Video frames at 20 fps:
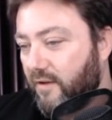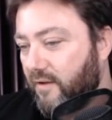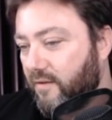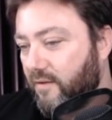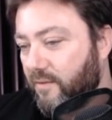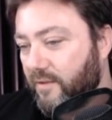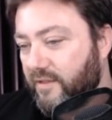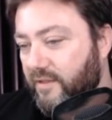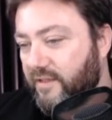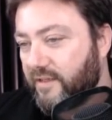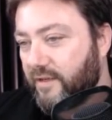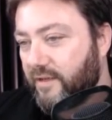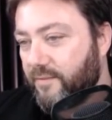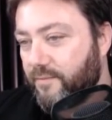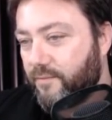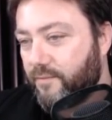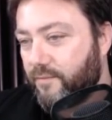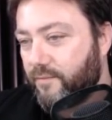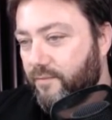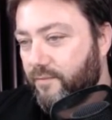But
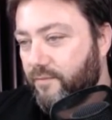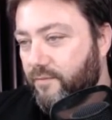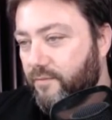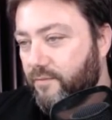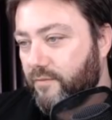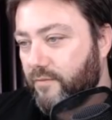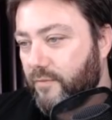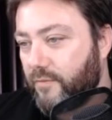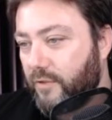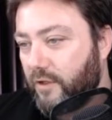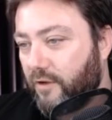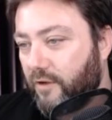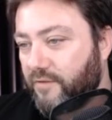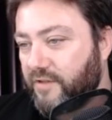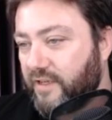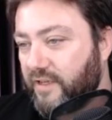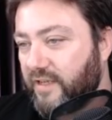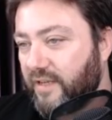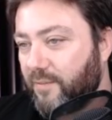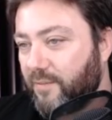
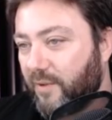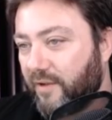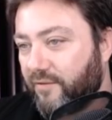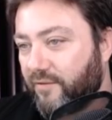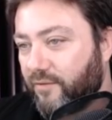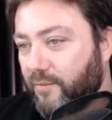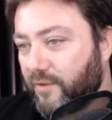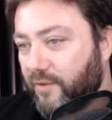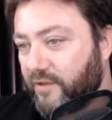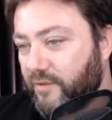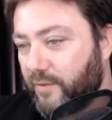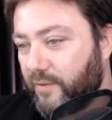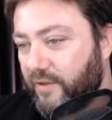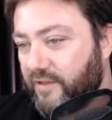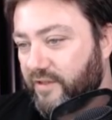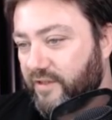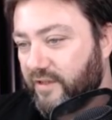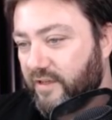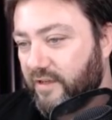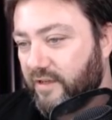obviously deplatformed by
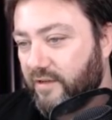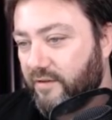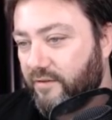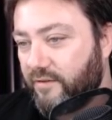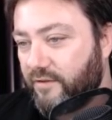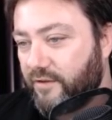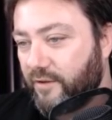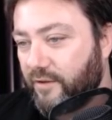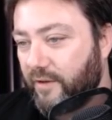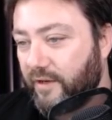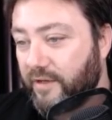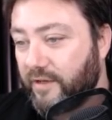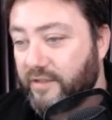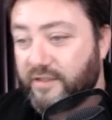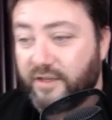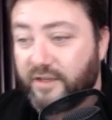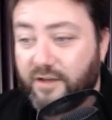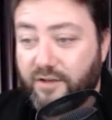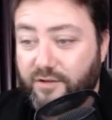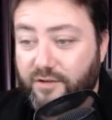Twitter. Julian
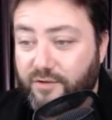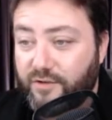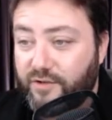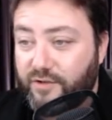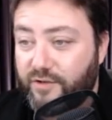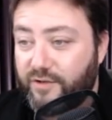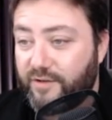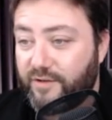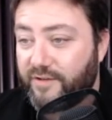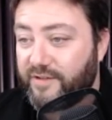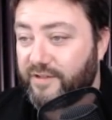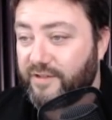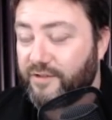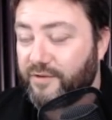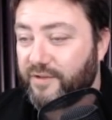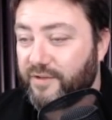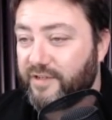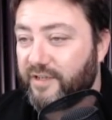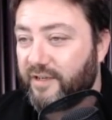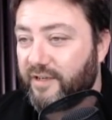Assange, that's
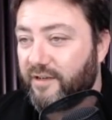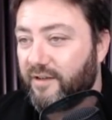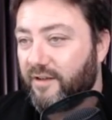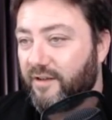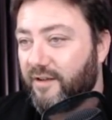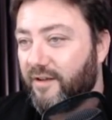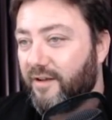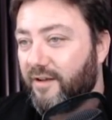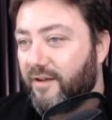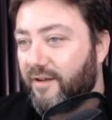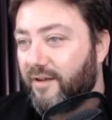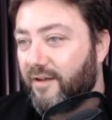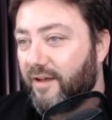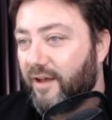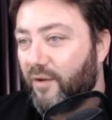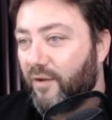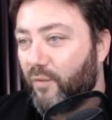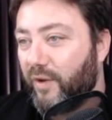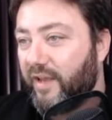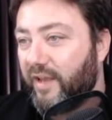interesting.
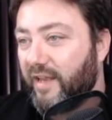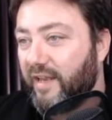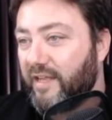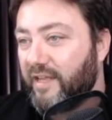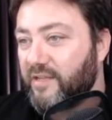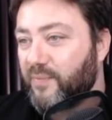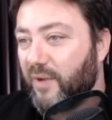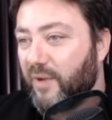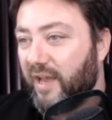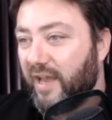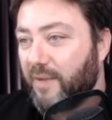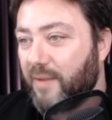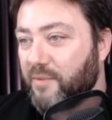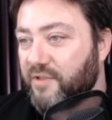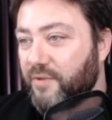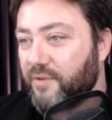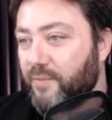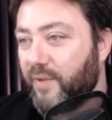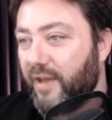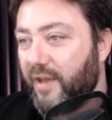WikiLeaks by
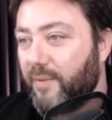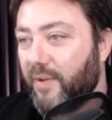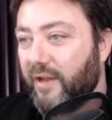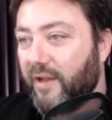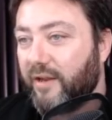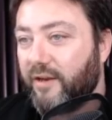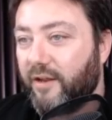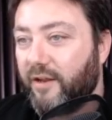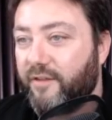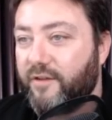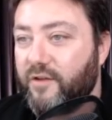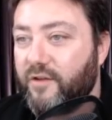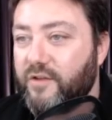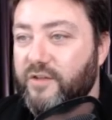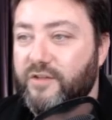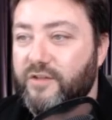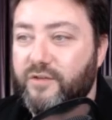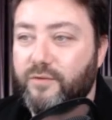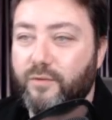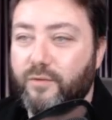Amazon, PayPal, and
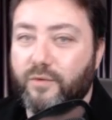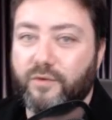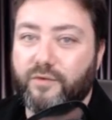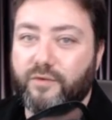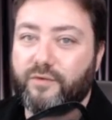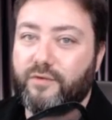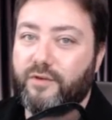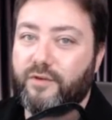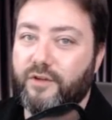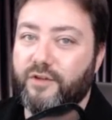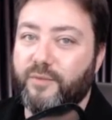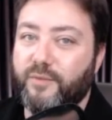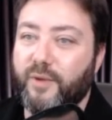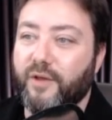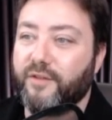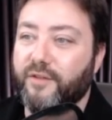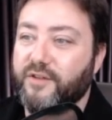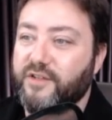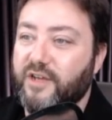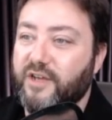others. Well, good to be
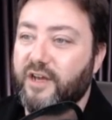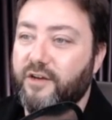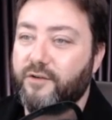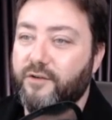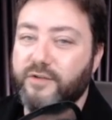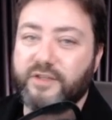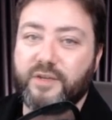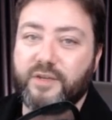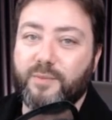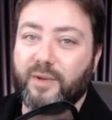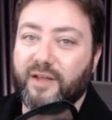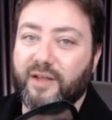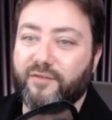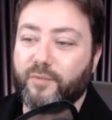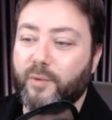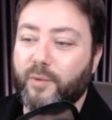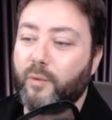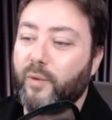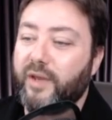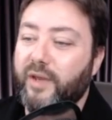on the side who's
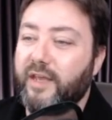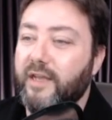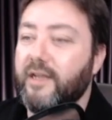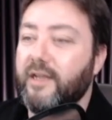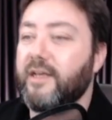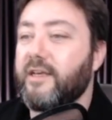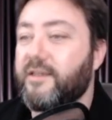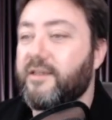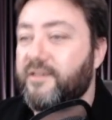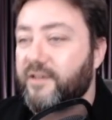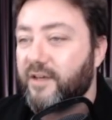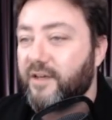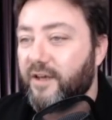deplatforming WikiLeaks.